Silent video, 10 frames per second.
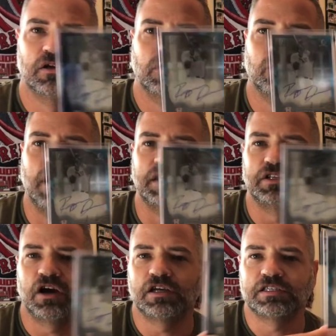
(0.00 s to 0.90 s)
Ronnie
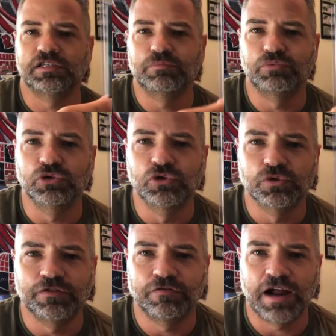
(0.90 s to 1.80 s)
Dawson Blue
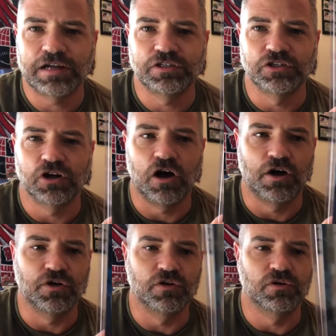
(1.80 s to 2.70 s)
Refractor
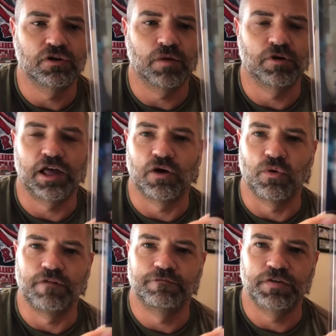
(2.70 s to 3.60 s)
Auto, numbered out of
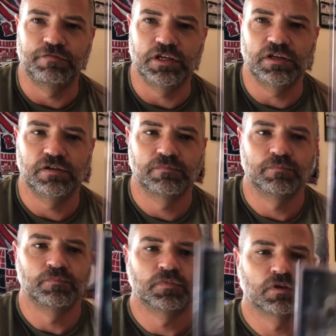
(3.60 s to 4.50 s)
150.
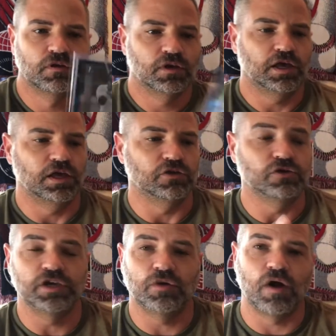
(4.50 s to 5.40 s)
And you
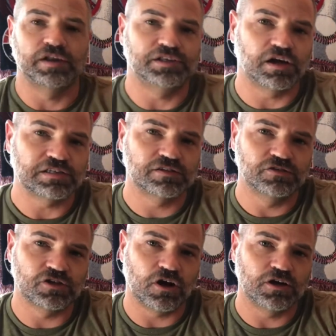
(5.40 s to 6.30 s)
can get Ronnie Dawson's
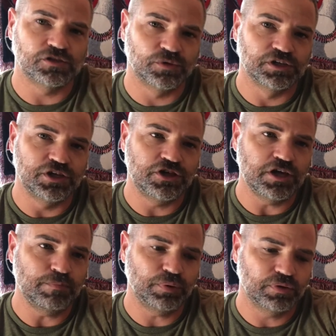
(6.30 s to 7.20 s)
cards really
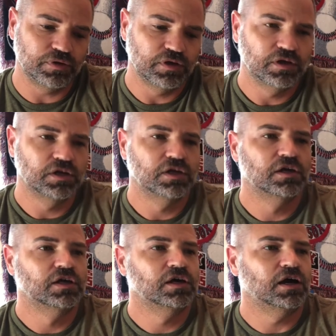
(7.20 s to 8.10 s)
cheap.
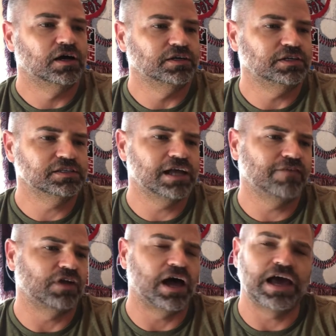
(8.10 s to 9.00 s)
Uh, he doesn't have
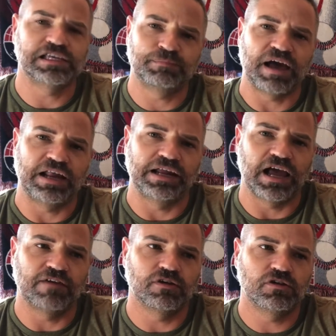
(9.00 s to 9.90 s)
the highest batting
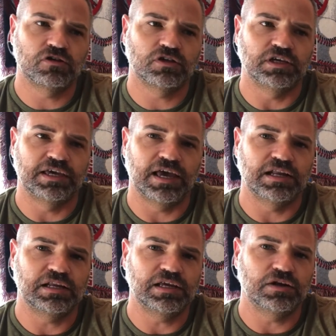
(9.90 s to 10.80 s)
average. He
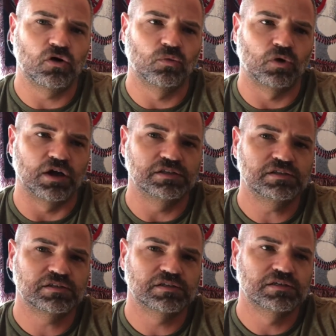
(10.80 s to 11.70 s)
can hit home
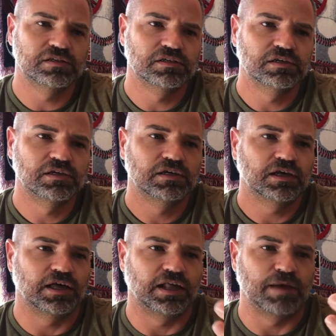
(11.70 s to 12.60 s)
runs.
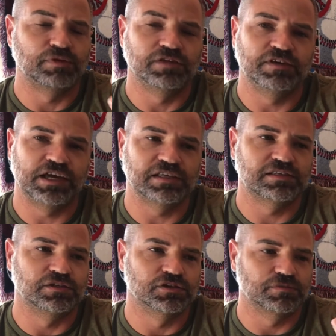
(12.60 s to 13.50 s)
And I believe he can
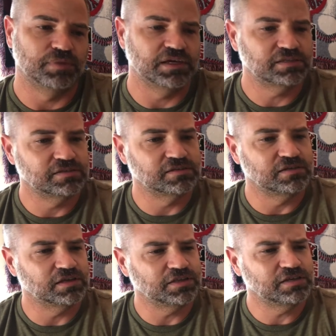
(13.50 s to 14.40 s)
steal some bases.
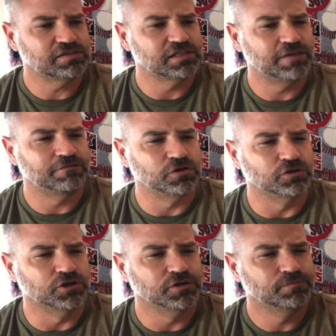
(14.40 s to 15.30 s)
He, I think he's a left fielder.